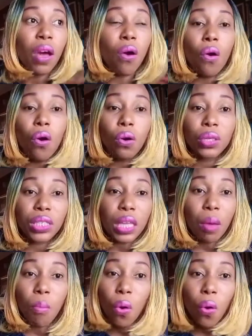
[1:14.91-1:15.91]
or
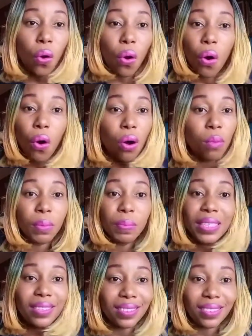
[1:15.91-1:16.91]
semo, or maybe
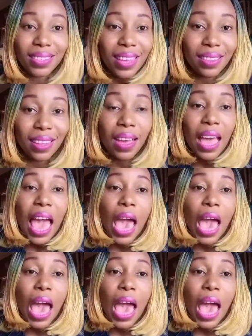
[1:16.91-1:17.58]
santana.